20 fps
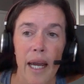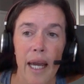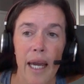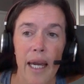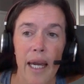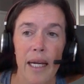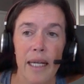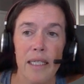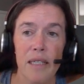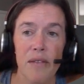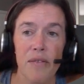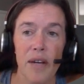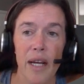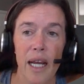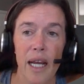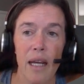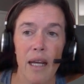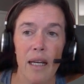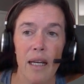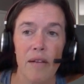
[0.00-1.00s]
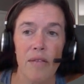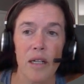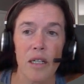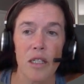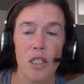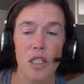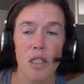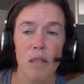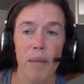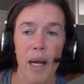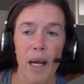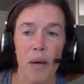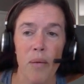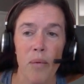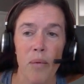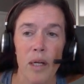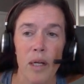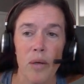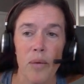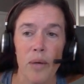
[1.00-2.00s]
And if I head over to my
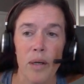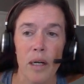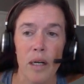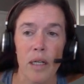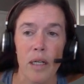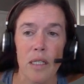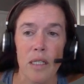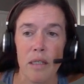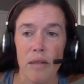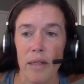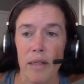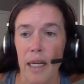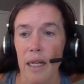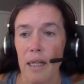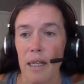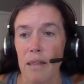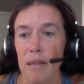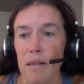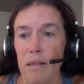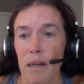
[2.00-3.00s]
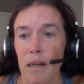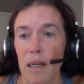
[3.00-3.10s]
work order screens